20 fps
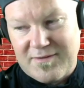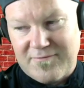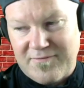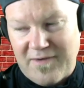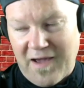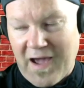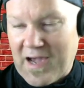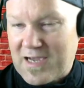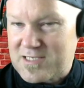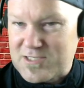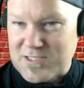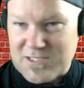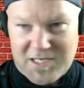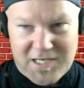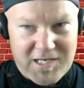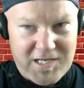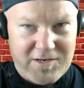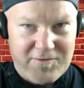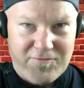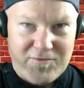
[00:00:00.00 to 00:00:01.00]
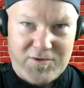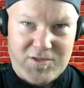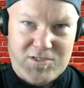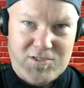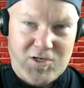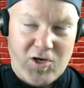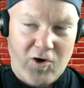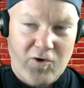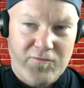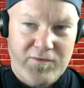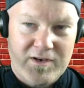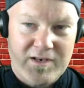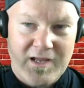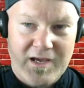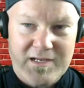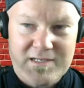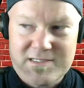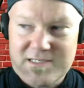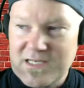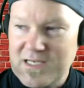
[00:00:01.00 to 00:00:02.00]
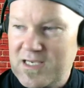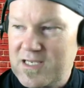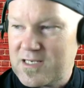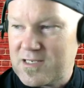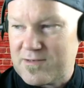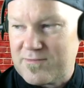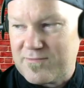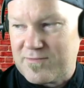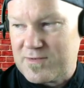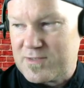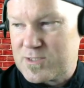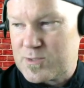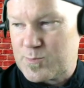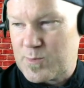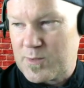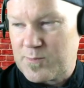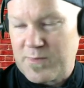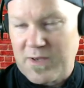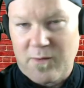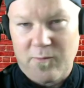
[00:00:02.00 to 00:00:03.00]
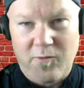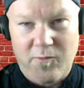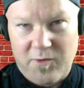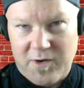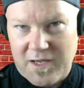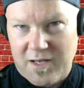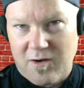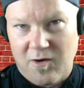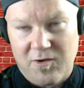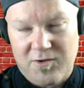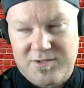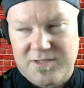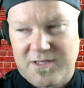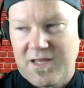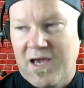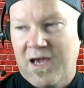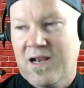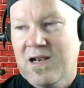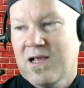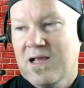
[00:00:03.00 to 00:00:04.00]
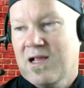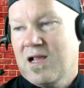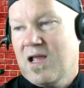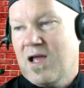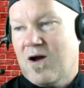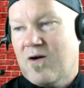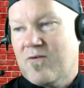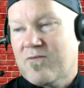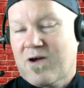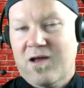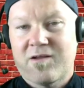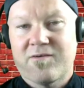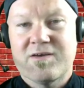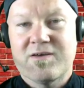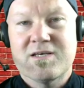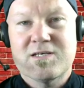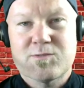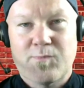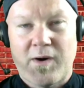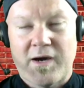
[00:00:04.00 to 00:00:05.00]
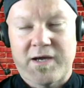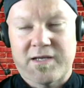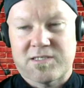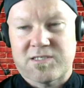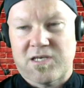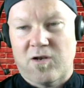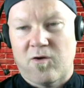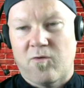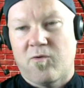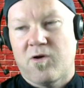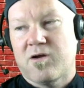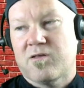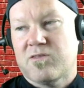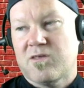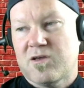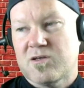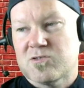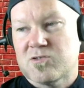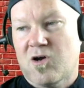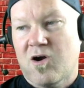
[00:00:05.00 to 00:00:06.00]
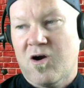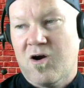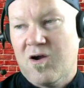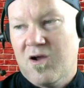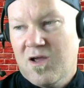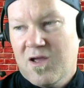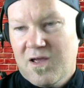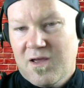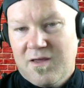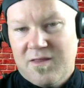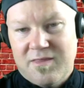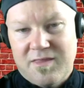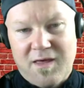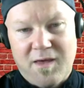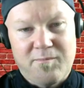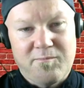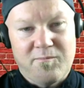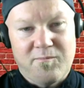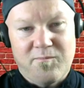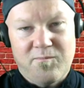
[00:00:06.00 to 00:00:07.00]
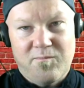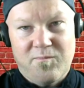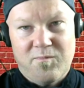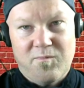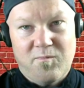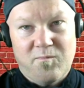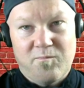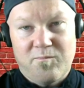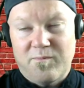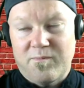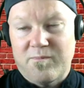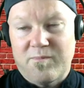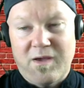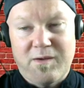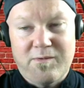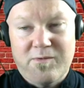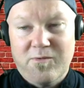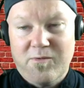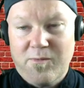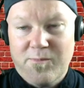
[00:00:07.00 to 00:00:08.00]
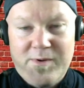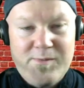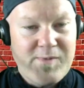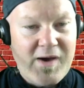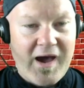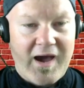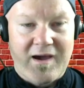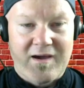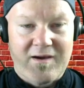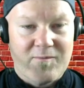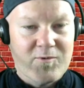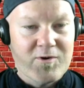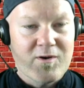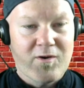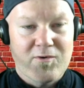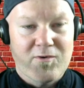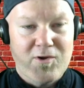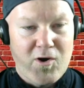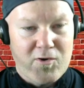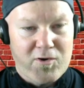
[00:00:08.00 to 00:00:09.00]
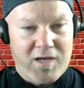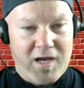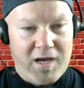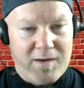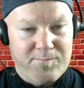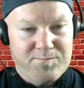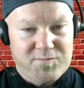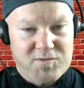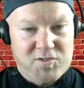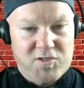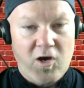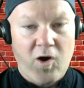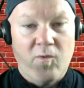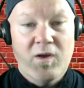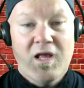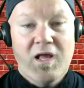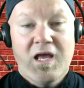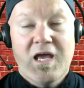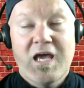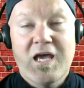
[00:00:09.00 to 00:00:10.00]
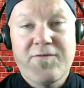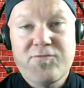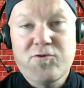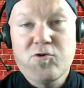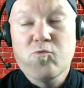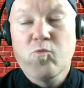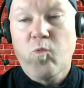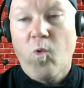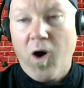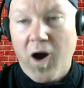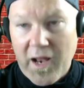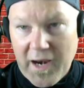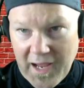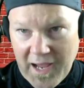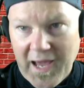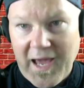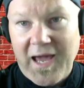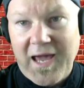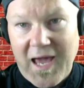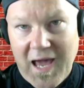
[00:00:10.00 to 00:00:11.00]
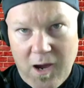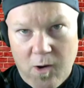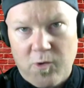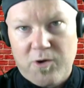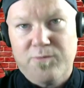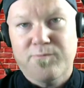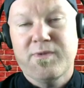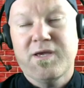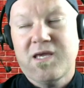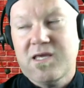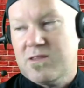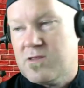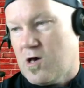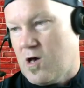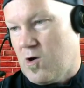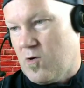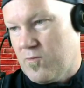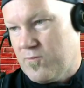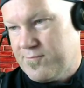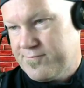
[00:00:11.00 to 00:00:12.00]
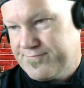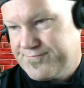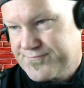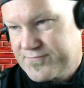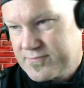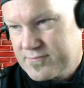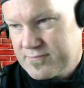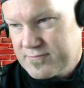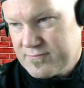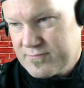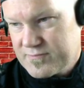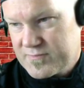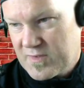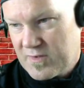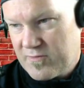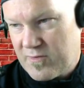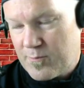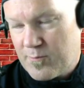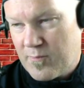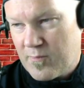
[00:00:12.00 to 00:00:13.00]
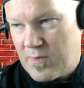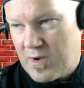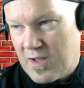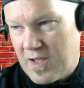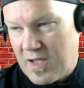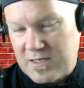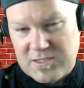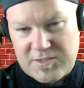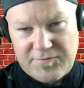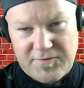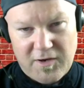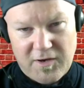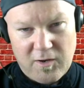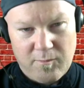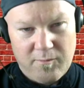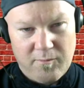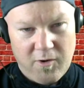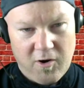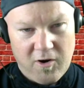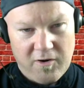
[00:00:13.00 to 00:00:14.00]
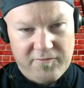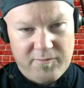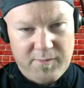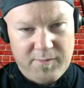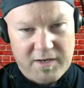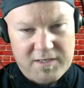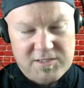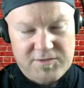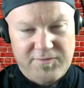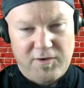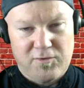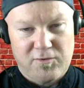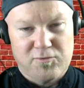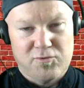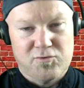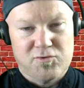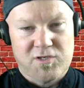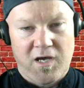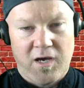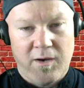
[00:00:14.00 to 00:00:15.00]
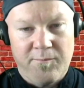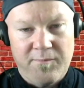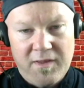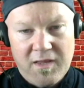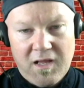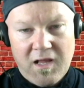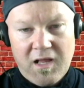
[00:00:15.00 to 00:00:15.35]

vaccine for this COVID-19 and Vince McMahon, well, we'll get all into that, kind of his mindset of where things are, then maybe we'll be back. We don't know yet. So if you want to hang out with me, though, from XFL, Mark from XFL News Hub,